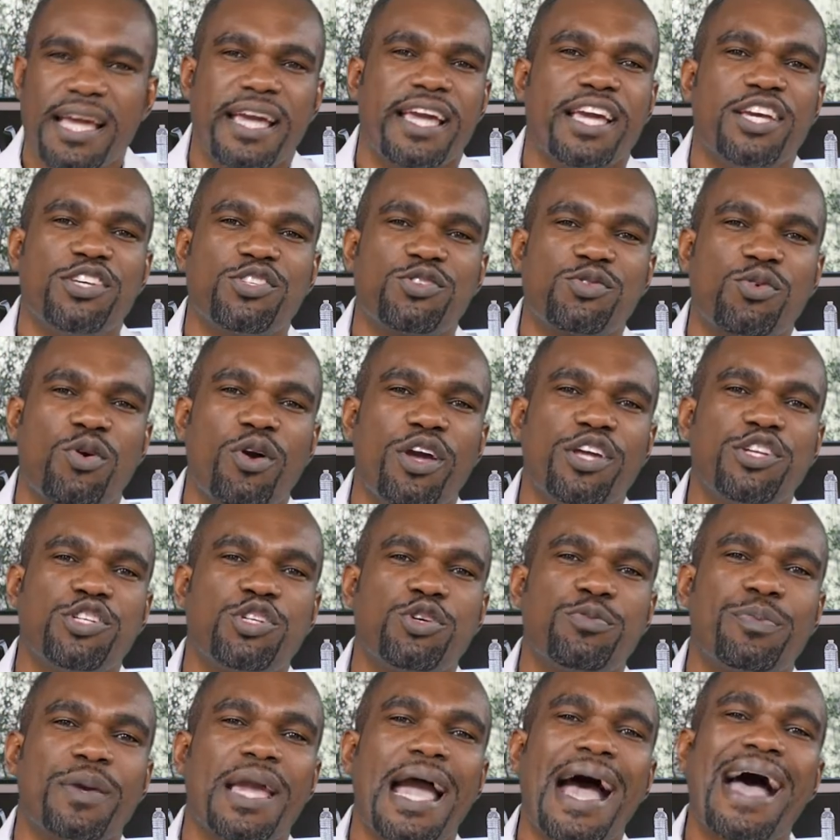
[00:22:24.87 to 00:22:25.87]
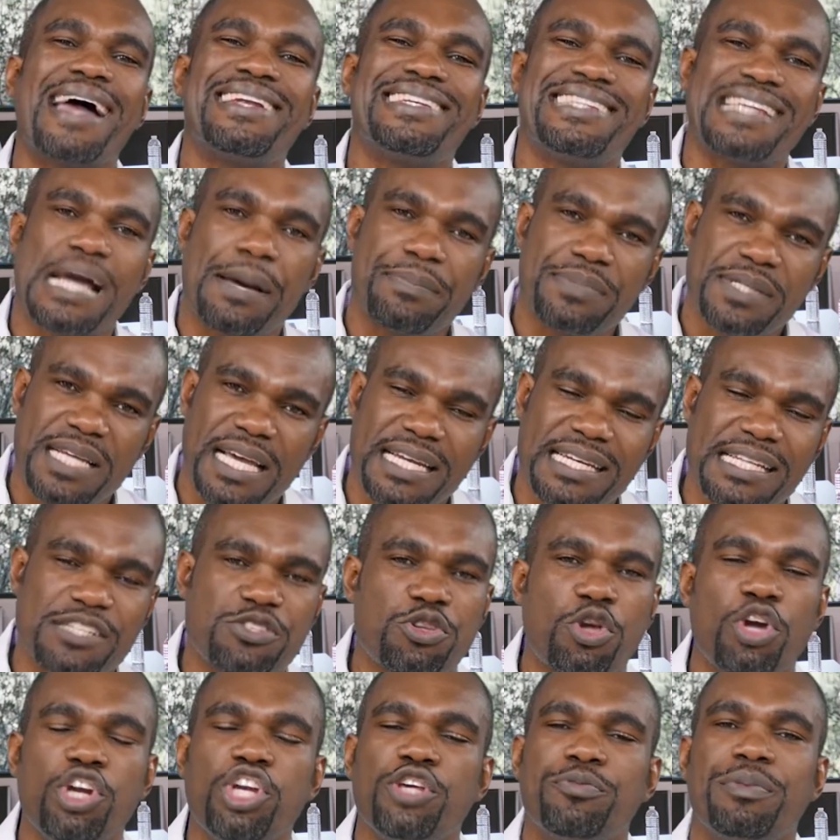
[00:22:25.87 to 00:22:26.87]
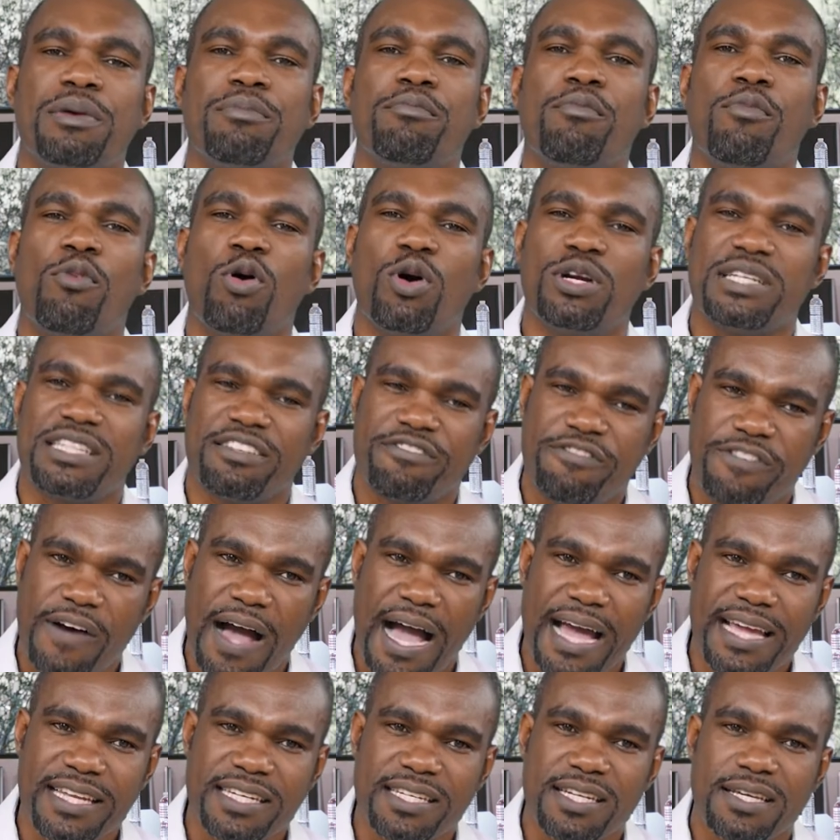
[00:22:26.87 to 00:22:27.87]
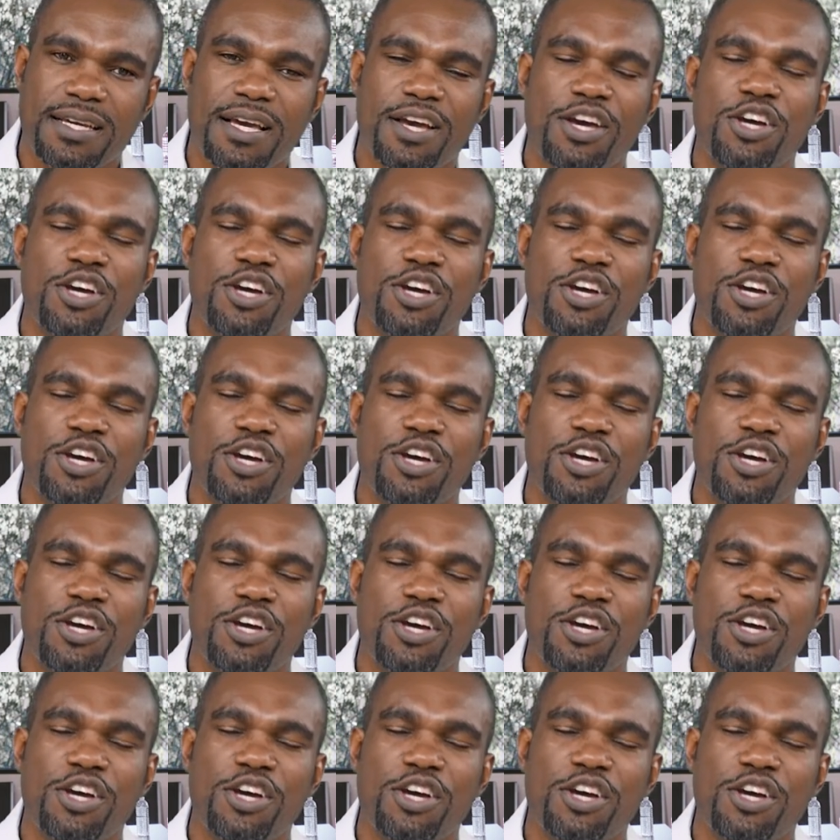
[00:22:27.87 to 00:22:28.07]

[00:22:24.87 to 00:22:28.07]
is going to be adapted, is going to be modified